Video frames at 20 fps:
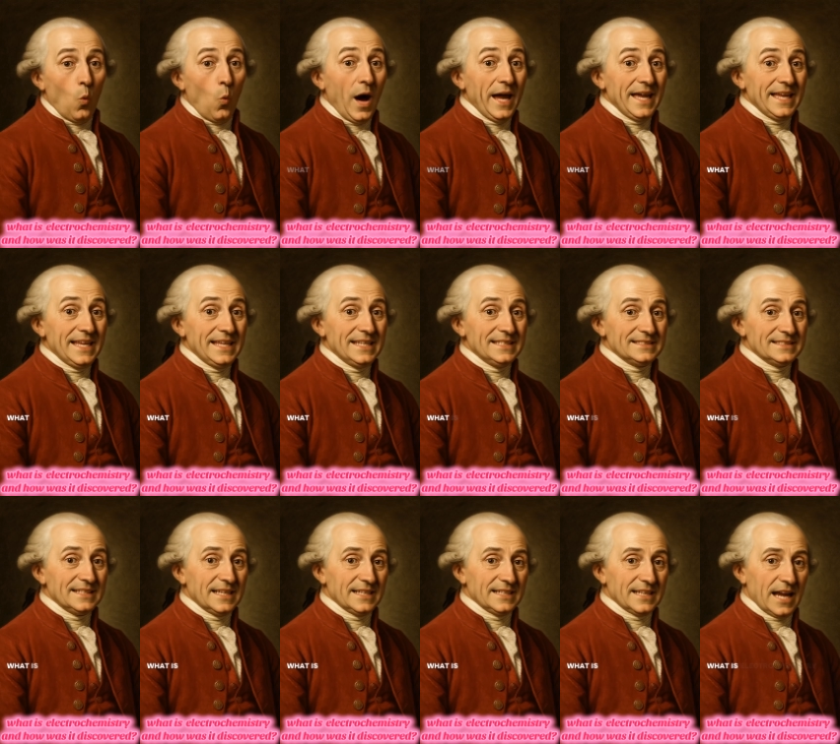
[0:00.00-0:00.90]
What
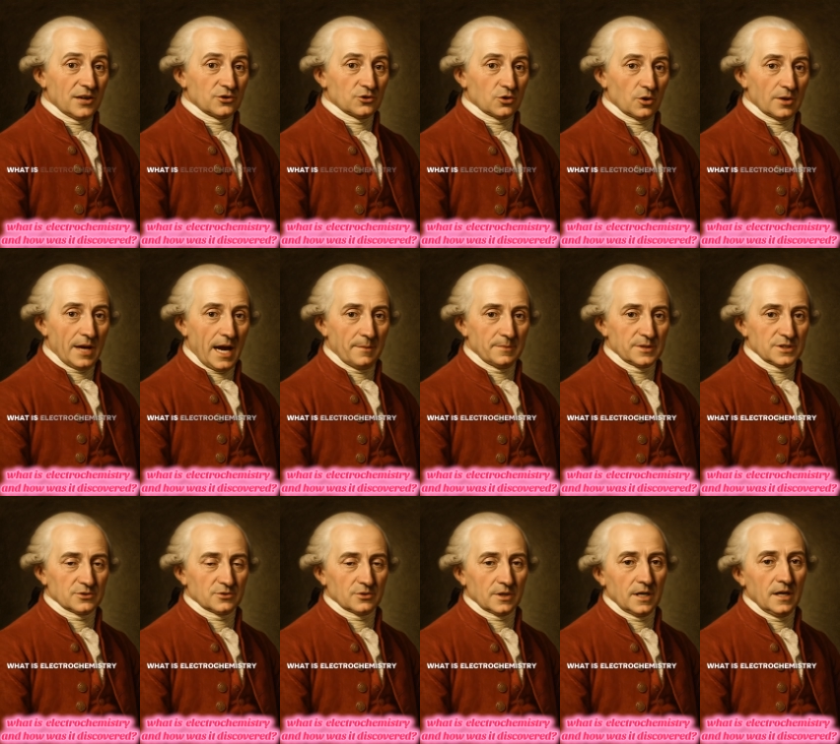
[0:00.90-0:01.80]
is
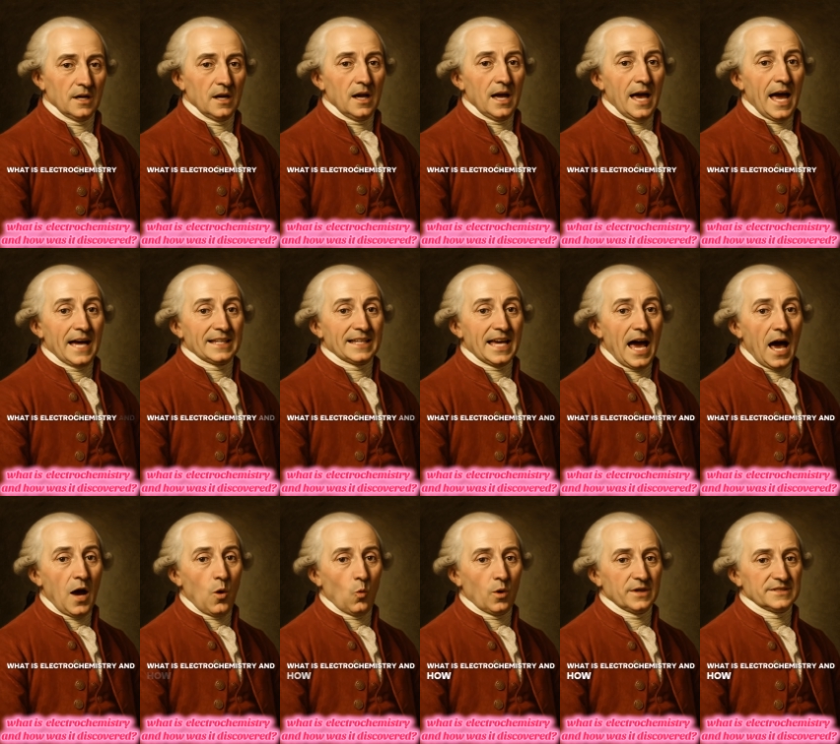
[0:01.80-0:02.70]
electrochemistry and
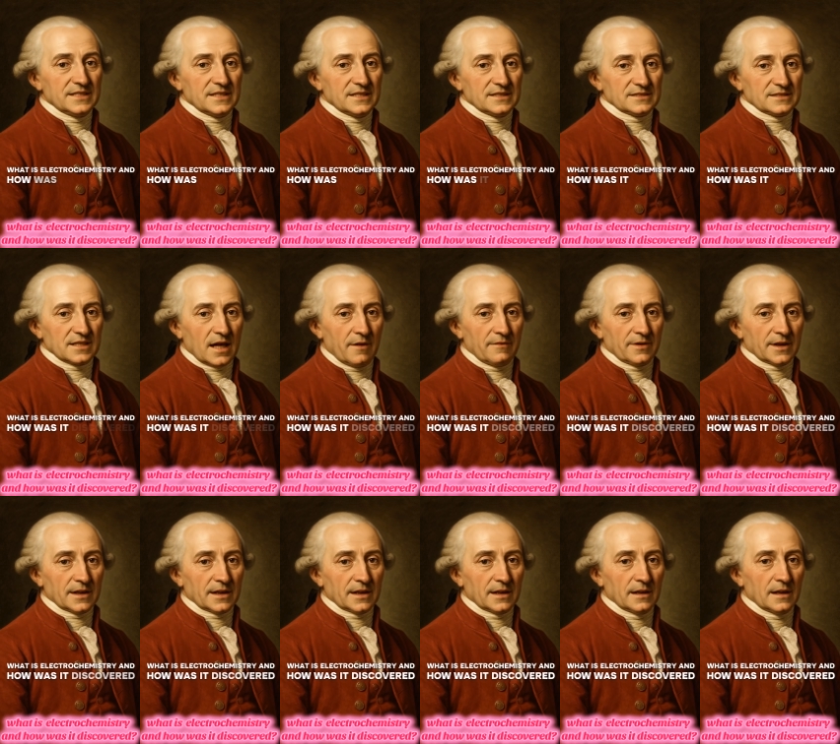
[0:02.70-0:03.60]
how was it
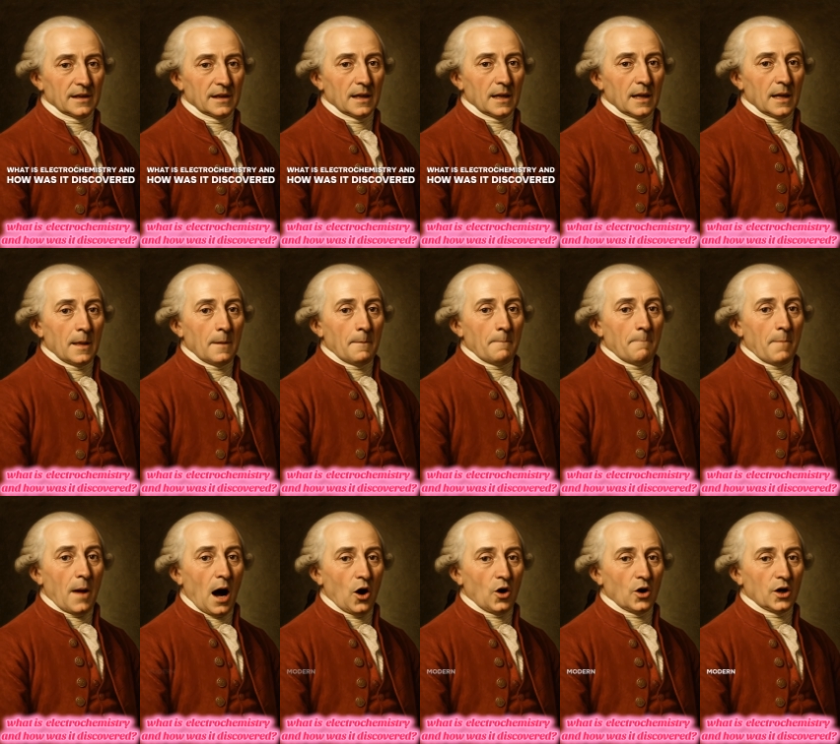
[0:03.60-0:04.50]
discovered?
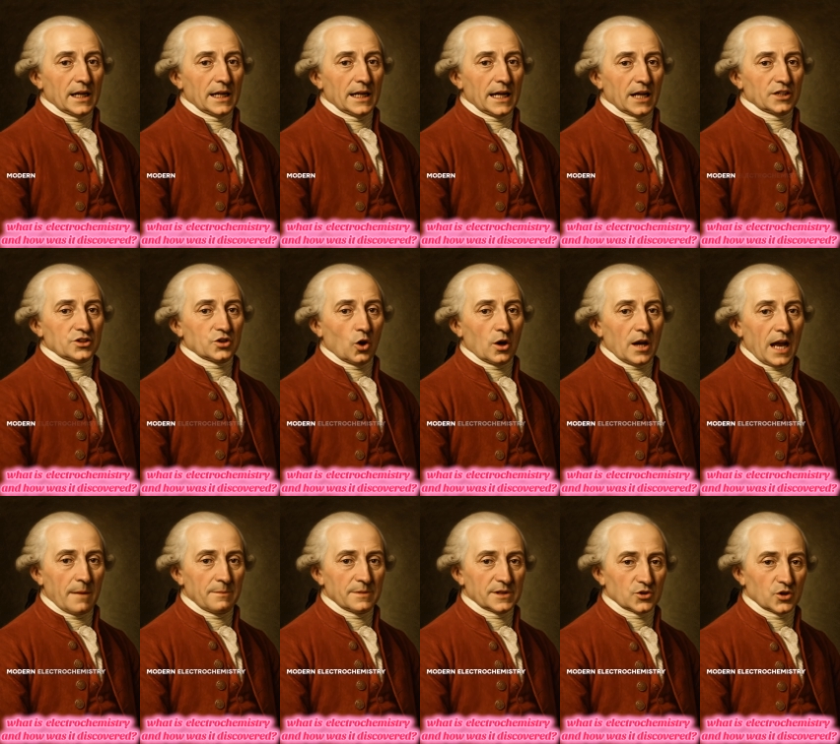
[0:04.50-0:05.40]
Modern
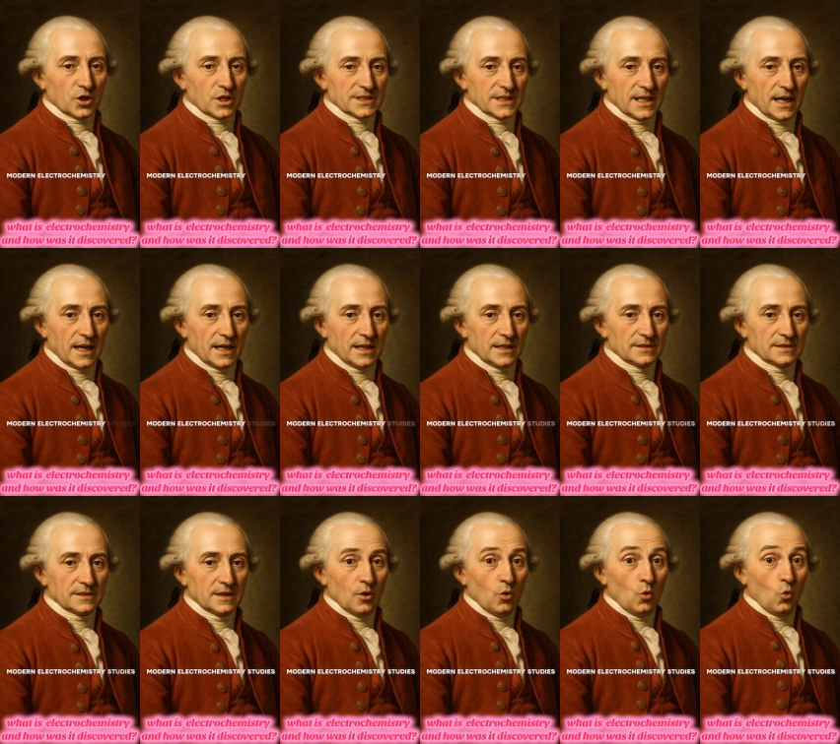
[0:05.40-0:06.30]
electrochemistry
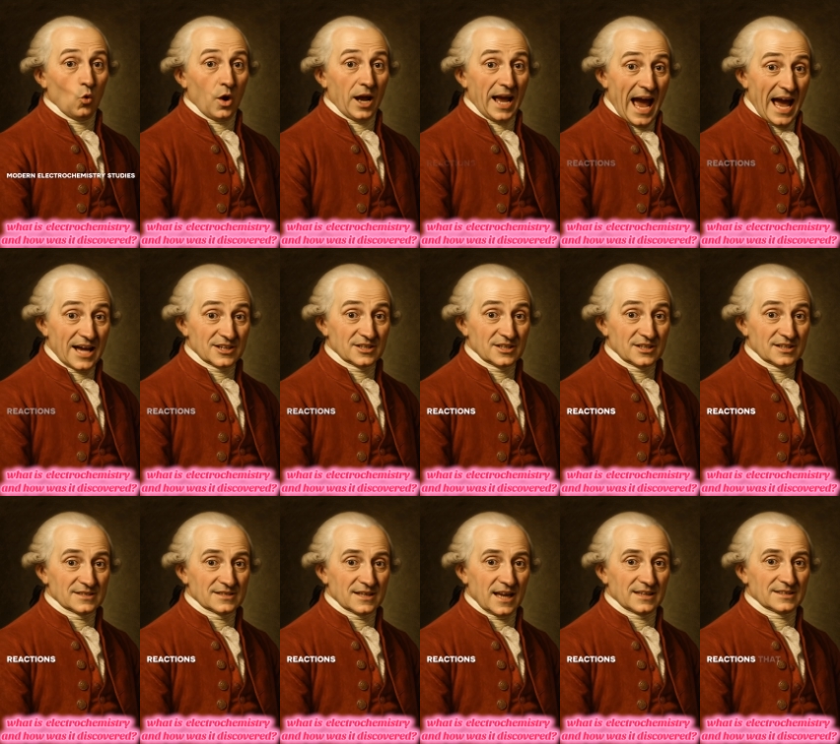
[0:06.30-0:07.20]
studies
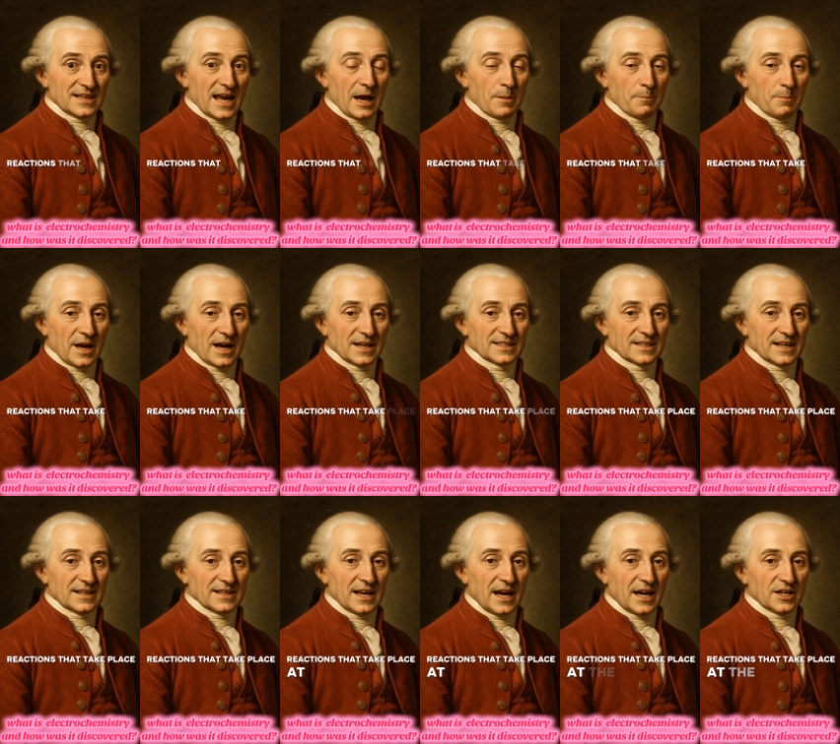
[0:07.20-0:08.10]
reactions that take place
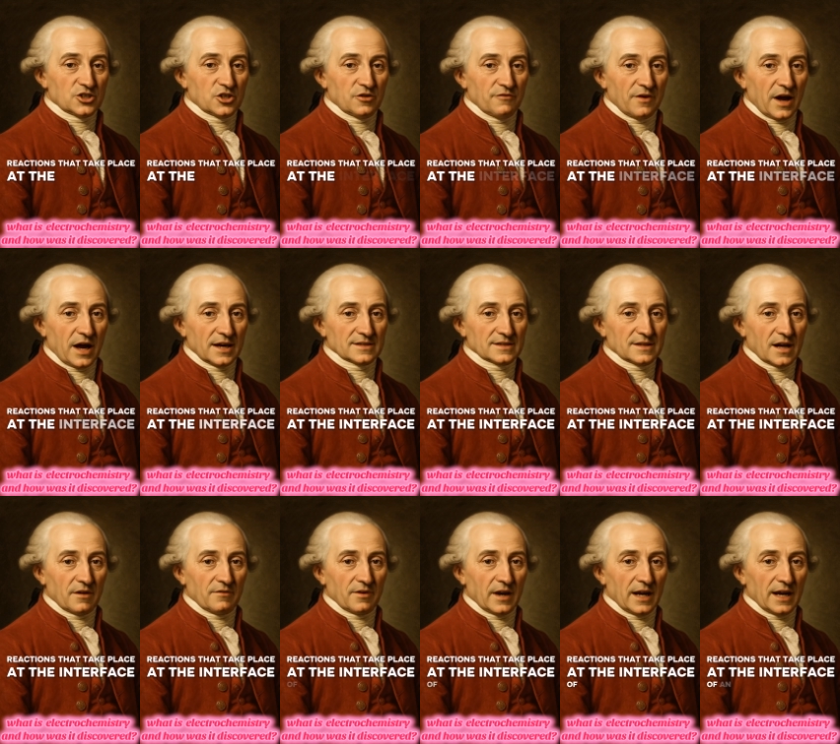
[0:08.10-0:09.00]
at the interface
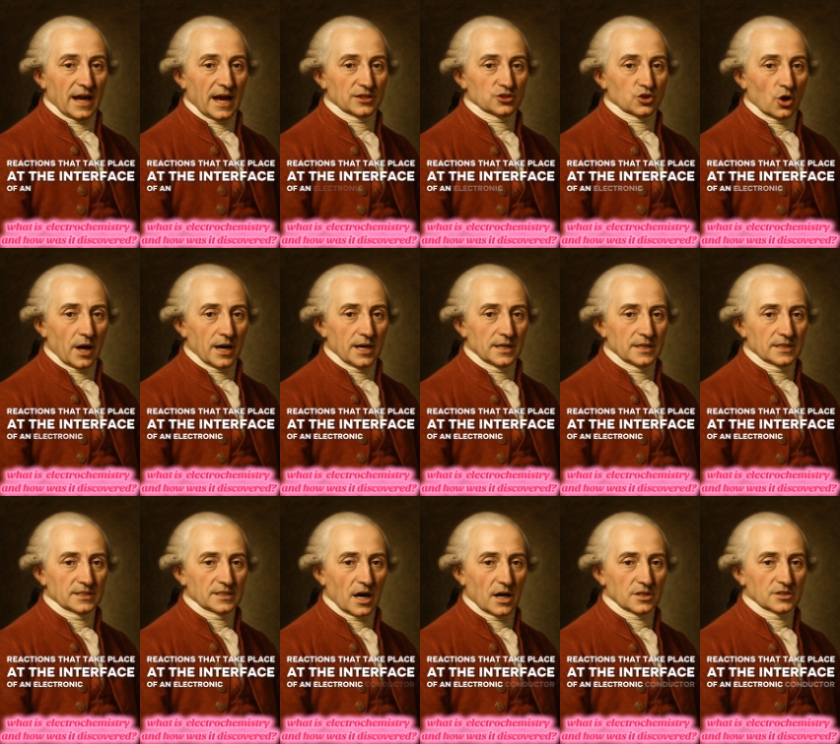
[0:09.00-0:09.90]
of an electronic
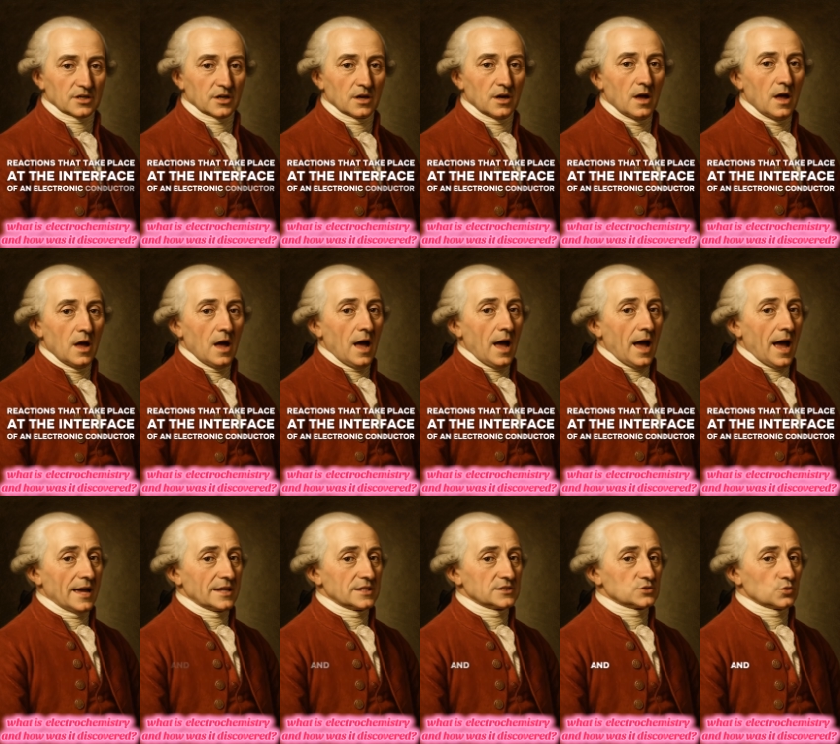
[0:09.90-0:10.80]
conductor
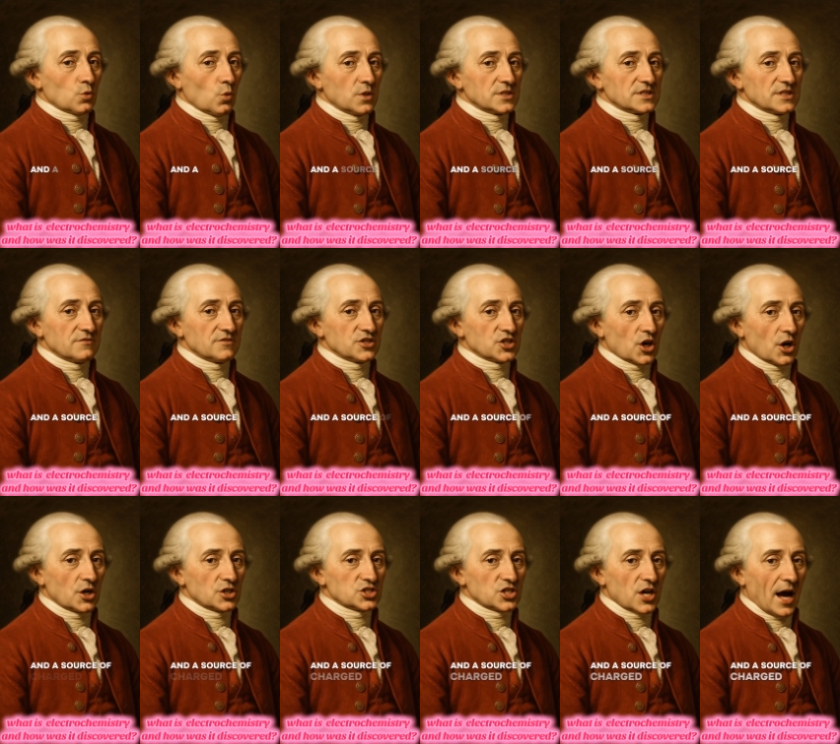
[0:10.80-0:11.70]
and a source of
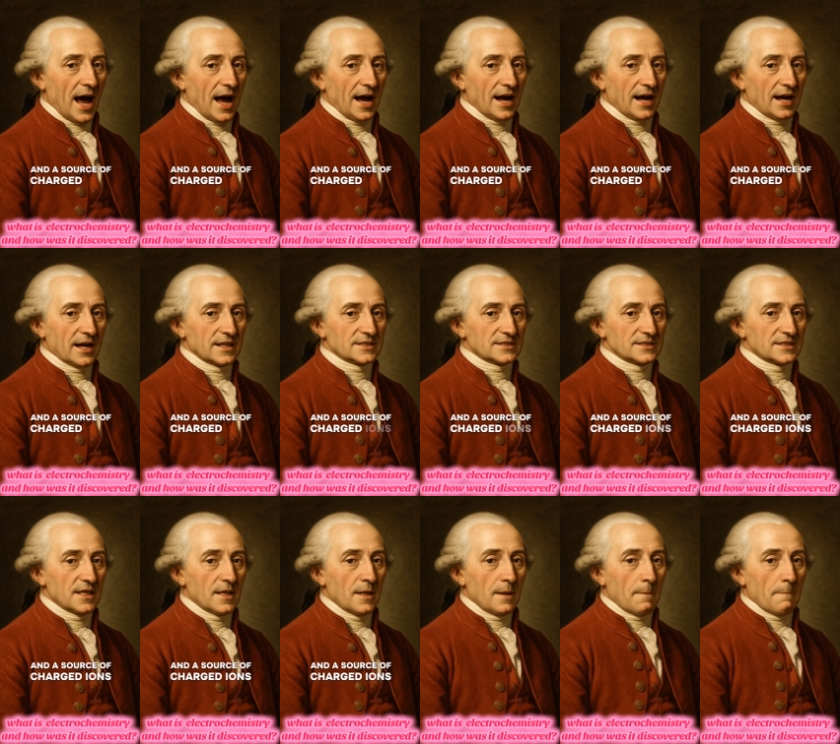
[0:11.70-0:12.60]
charged
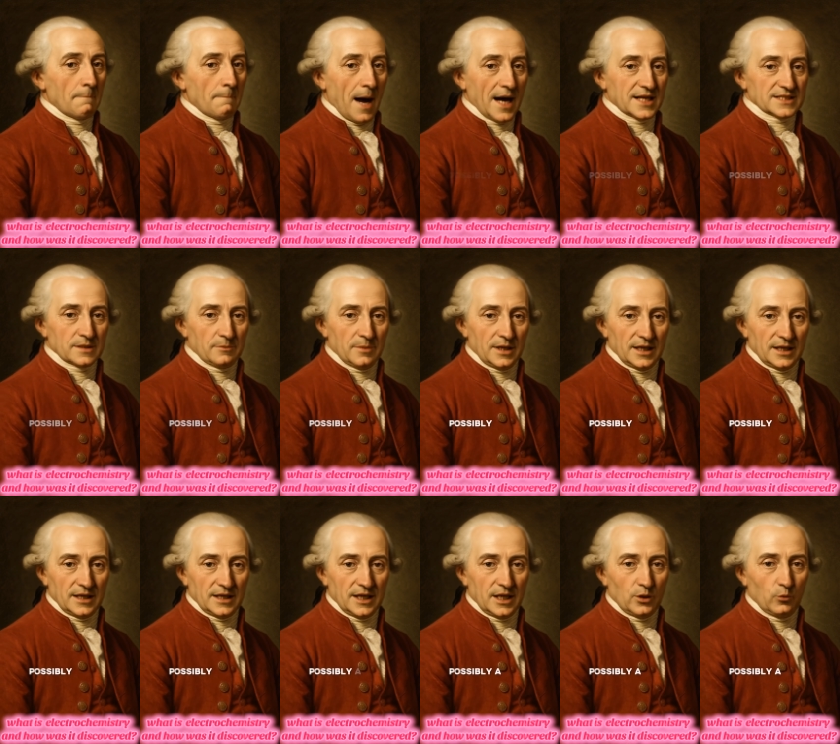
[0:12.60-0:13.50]
ions,
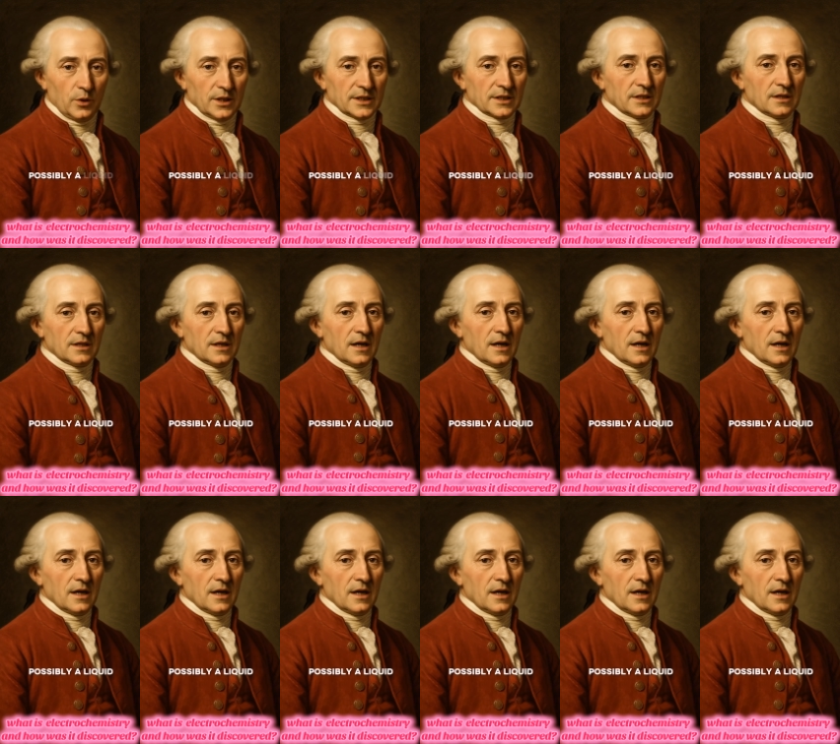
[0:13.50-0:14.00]
possibly a liquid.